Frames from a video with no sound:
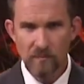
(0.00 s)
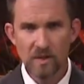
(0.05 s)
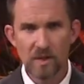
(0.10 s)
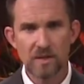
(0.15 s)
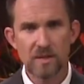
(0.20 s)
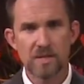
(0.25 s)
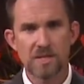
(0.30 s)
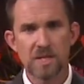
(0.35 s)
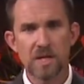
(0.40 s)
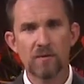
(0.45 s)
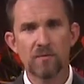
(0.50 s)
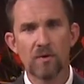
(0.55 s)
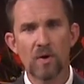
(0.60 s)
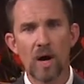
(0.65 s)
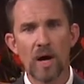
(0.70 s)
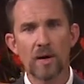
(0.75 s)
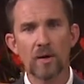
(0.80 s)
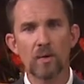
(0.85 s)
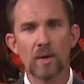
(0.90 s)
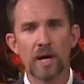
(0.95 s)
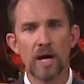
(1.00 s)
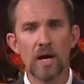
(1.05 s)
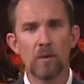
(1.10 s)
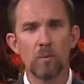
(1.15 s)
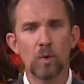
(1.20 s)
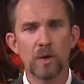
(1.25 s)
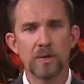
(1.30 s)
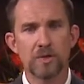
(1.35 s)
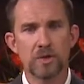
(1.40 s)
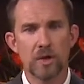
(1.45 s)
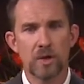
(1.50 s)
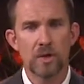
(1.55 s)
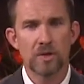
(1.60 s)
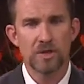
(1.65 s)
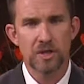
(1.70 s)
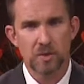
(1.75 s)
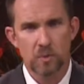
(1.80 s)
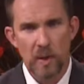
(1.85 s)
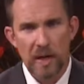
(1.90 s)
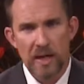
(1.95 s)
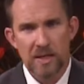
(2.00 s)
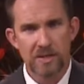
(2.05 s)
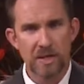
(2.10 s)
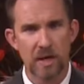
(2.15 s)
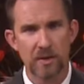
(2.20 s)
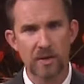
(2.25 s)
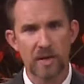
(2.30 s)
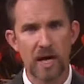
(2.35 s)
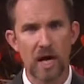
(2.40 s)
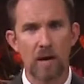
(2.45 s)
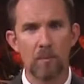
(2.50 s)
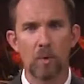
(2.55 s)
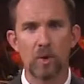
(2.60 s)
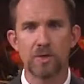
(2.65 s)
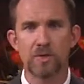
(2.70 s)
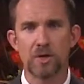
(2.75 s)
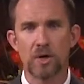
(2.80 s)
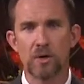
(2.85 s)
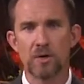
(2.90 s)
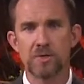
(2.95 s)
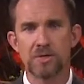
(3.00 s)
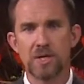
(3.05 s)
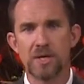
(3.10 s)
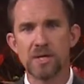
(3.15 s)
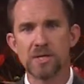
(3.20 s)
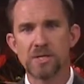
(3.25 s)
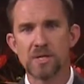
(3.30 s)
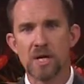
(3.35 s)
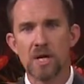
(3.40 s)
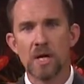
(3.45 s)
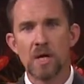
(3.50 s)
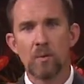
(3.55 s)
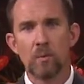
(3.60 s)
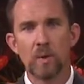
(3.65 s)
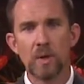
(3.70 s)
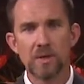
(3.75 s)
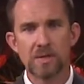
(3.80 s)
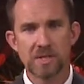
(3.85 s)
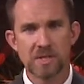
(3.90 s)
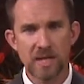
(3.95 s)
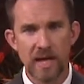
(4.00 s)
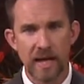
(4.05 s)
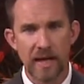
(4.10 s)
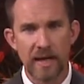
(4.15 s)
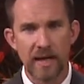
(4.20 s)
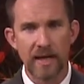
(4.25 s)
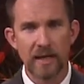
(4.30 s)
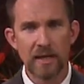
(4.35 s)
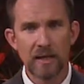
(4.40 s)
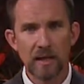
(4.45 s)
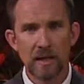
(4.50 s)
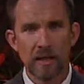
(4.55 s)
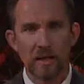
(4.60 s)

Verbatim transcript: the Silverado Cowboy Church, as well as other cowboy churches, will say